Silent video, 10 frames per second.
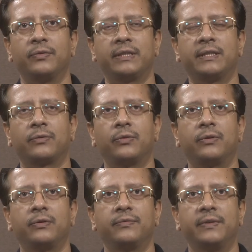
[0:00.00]
which
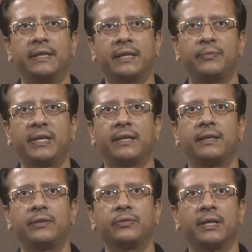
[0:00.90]
include
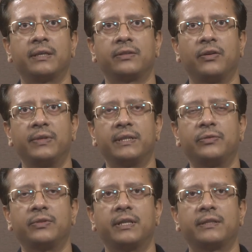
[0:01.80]
intermittent users,
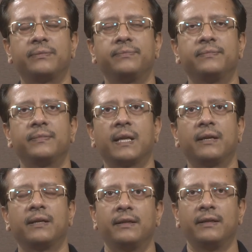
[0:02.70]
novice users,
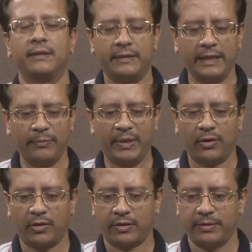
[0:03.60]
they
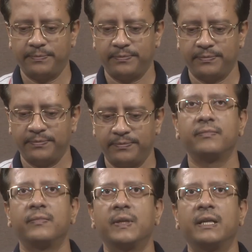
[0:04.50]
may not
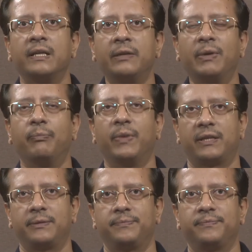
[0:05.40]

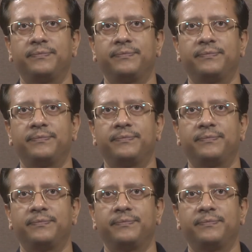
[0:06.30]
remember,